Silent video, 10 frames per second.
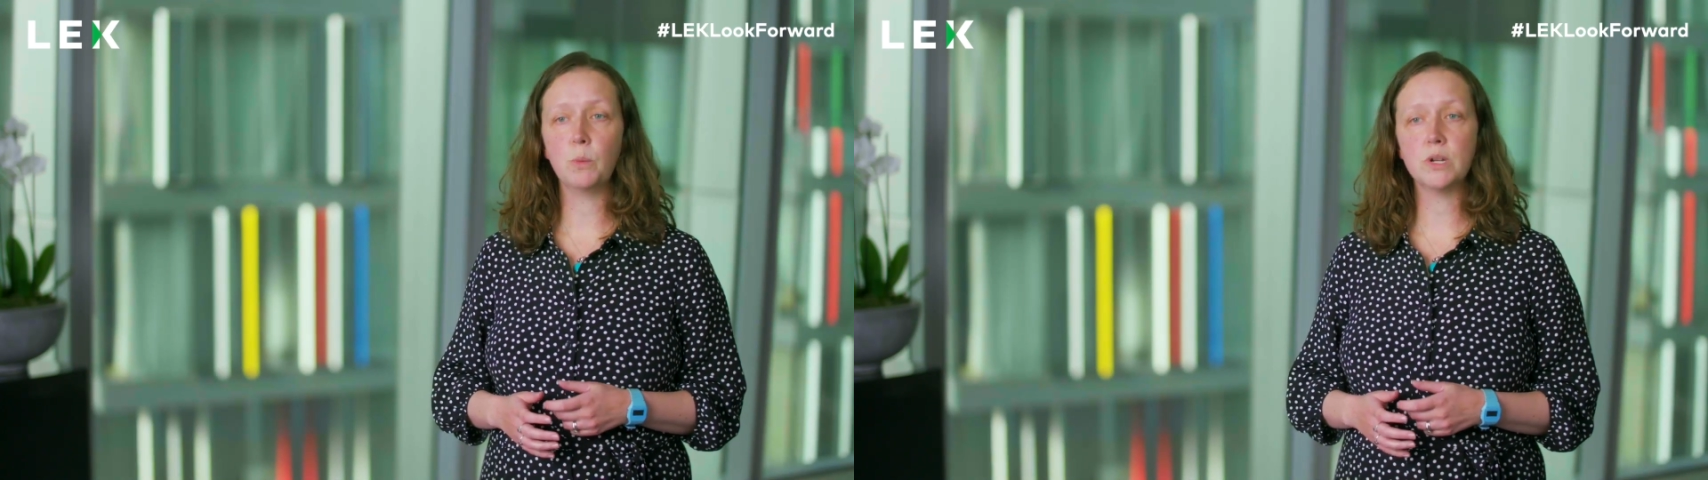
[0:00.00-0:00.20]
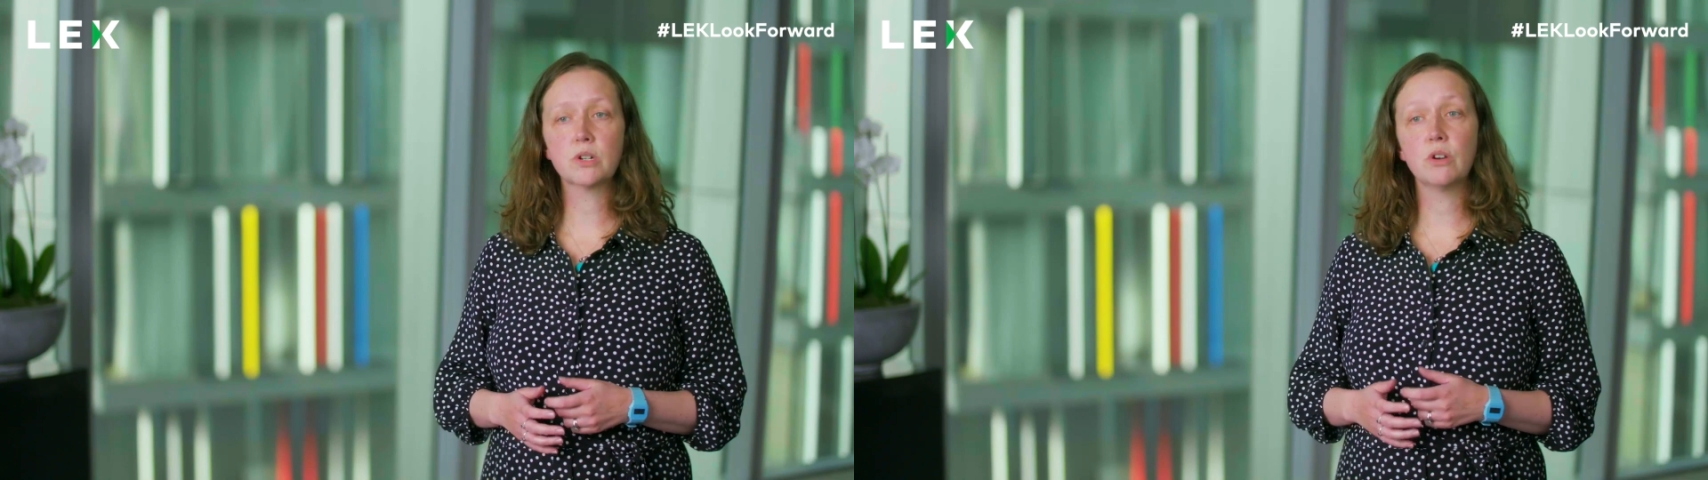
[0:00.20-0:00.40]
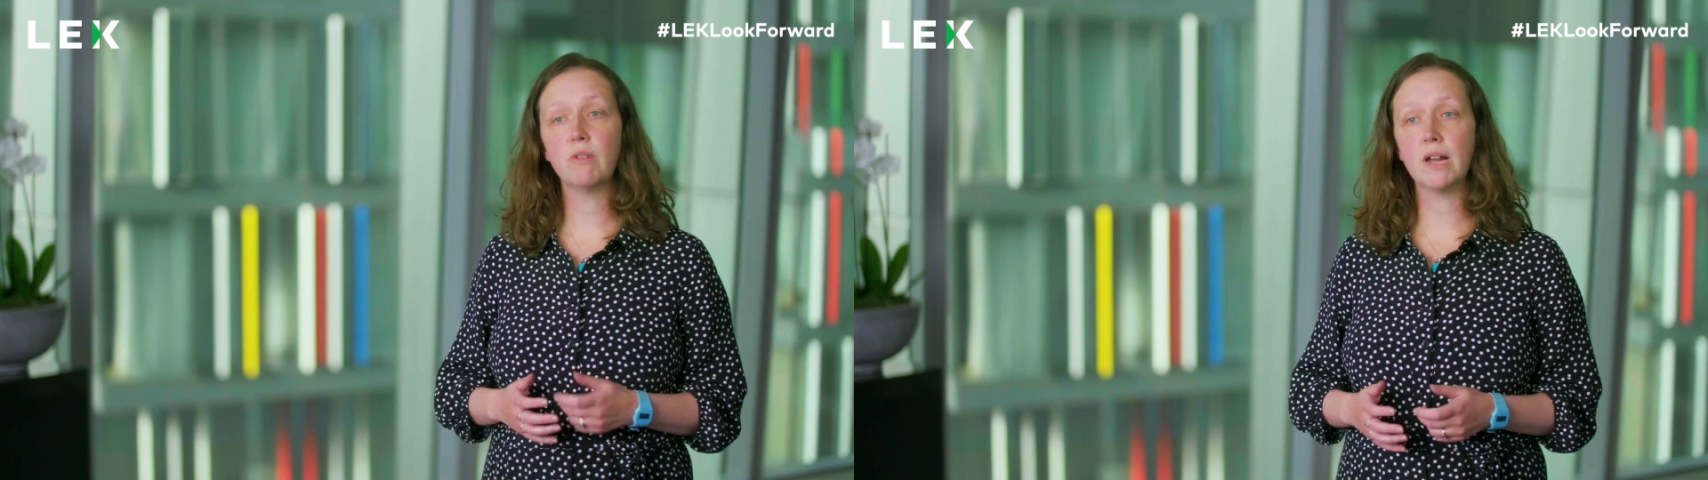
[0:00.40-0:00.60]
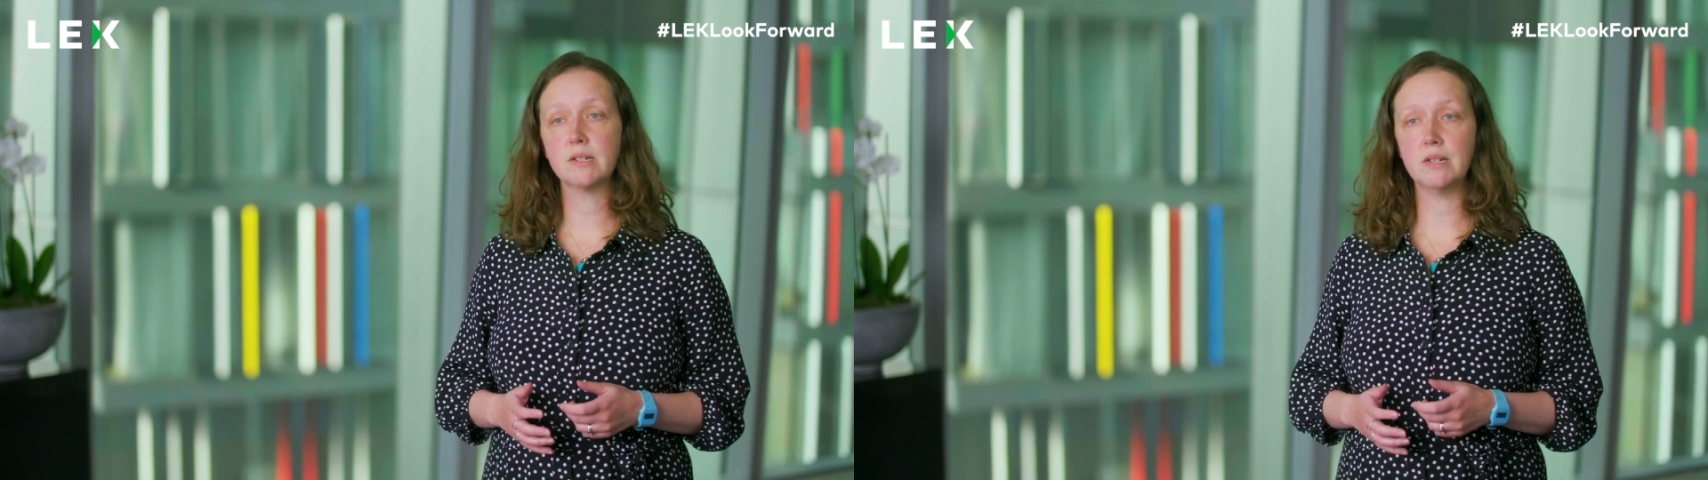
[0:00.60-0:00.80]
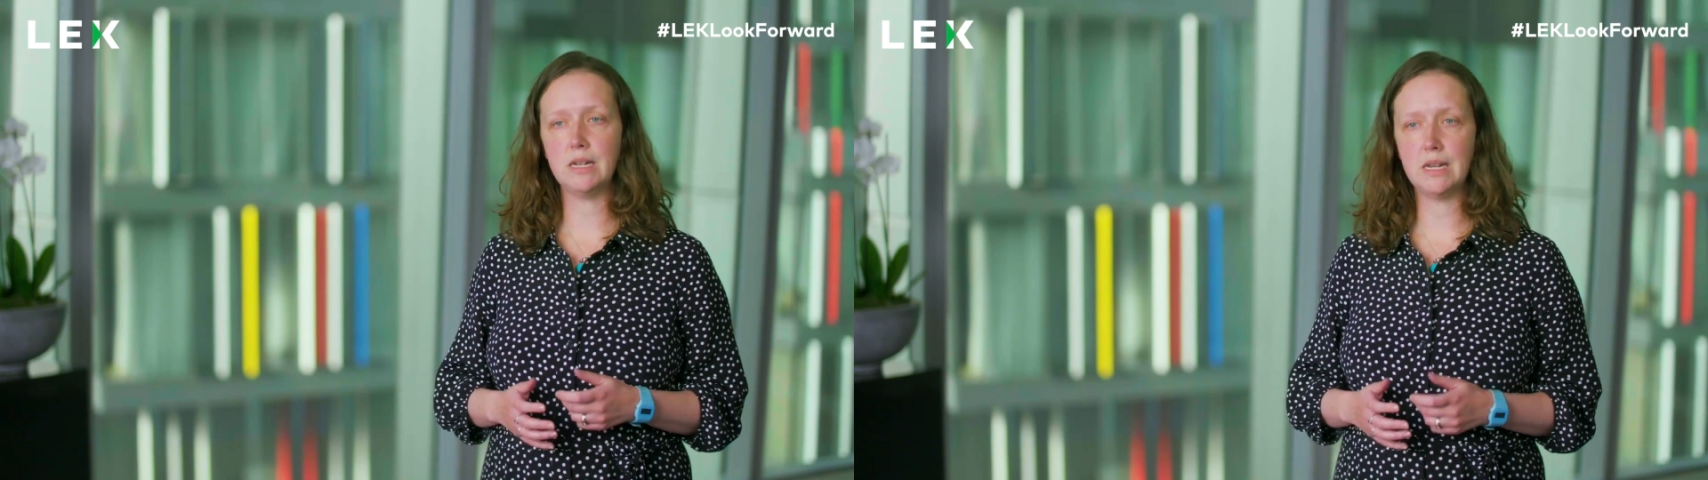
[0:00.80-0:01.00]
which
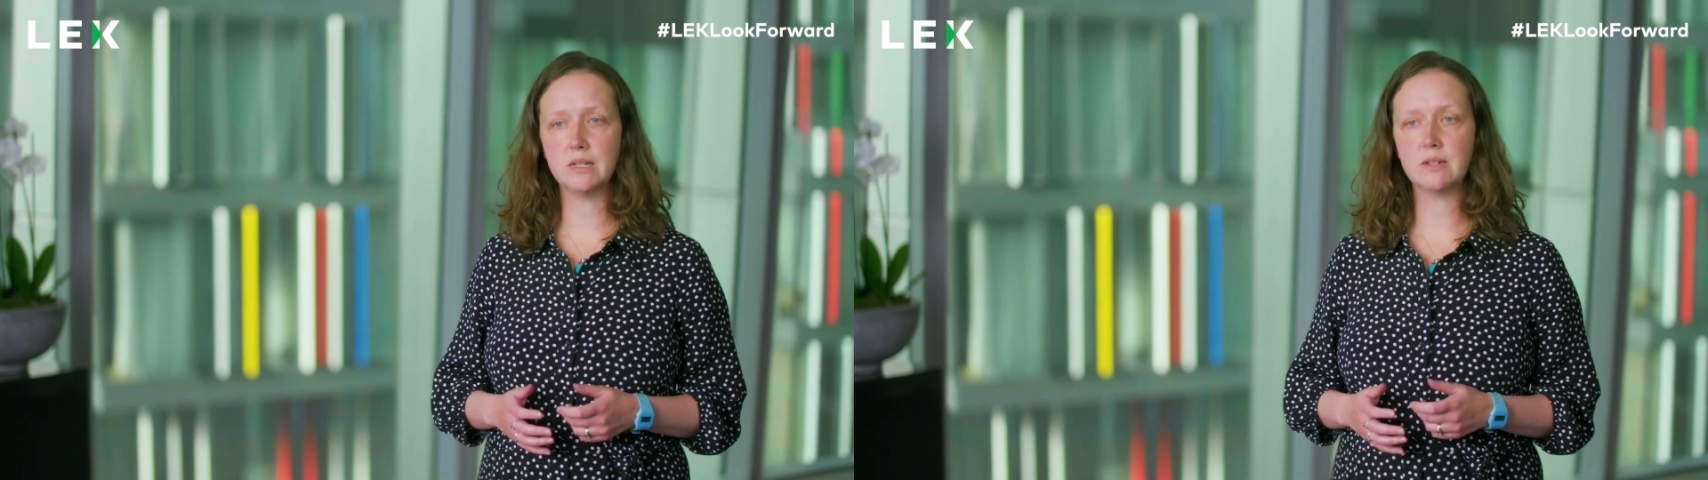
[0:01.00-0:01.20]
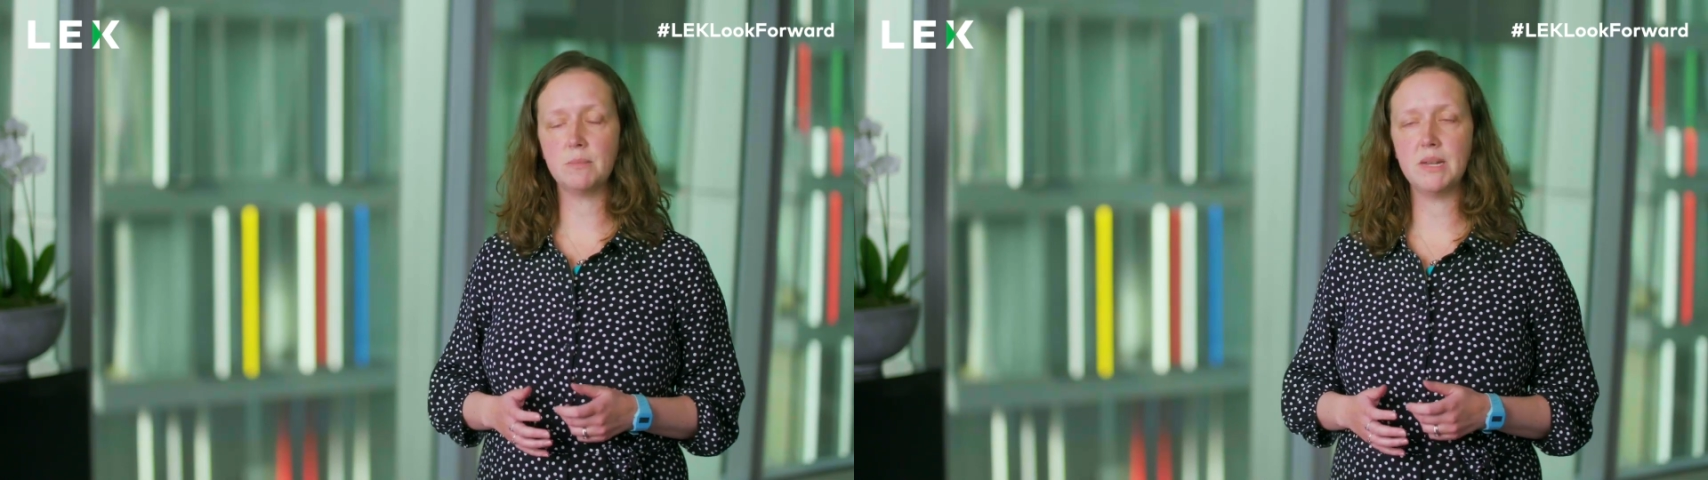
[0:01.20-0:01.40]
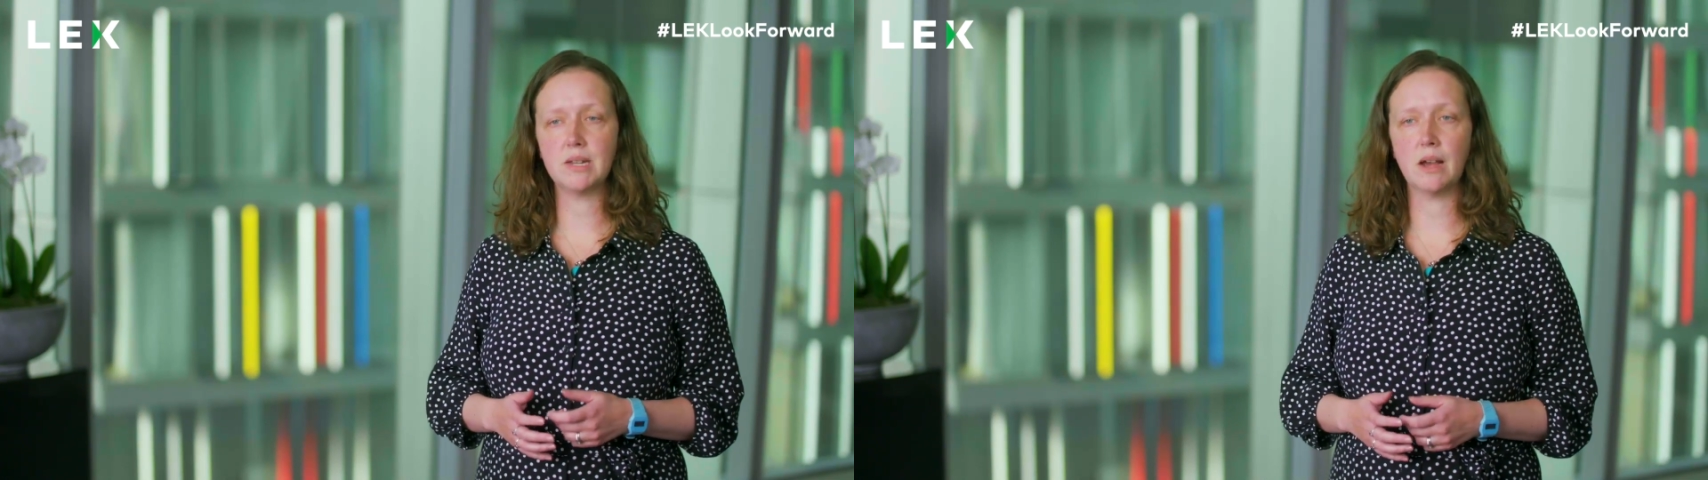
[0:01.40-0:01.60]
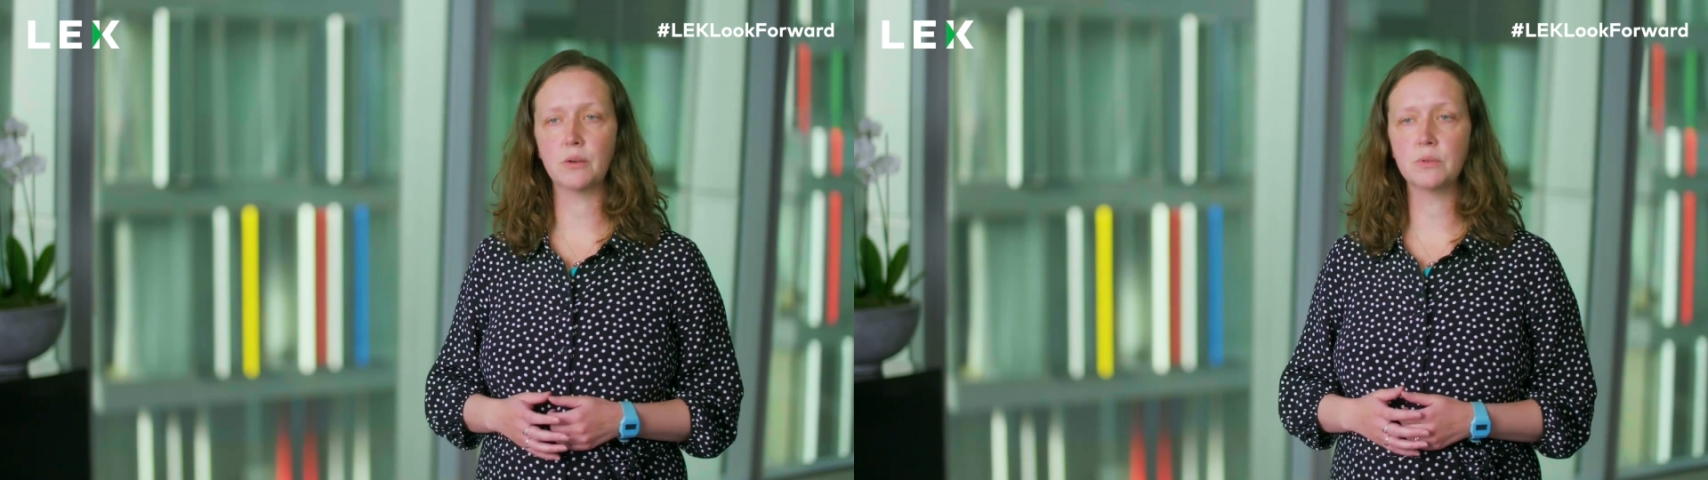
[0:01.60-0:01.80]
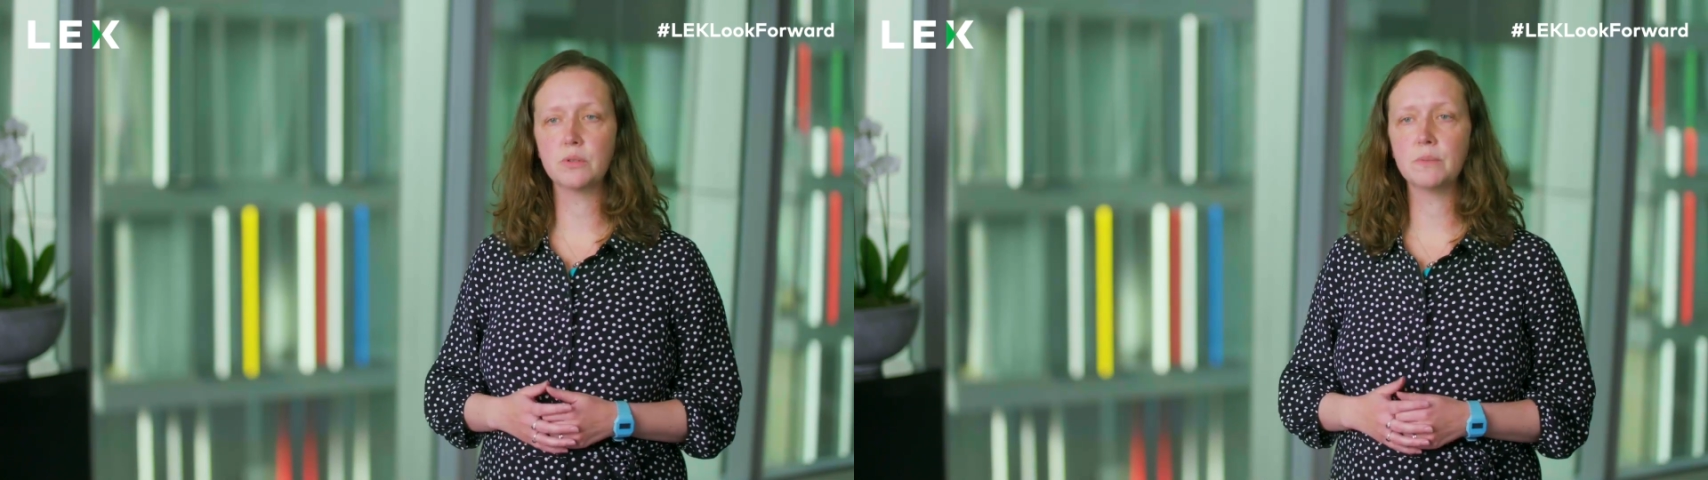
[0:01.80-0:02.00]
correctly needs to be tackled.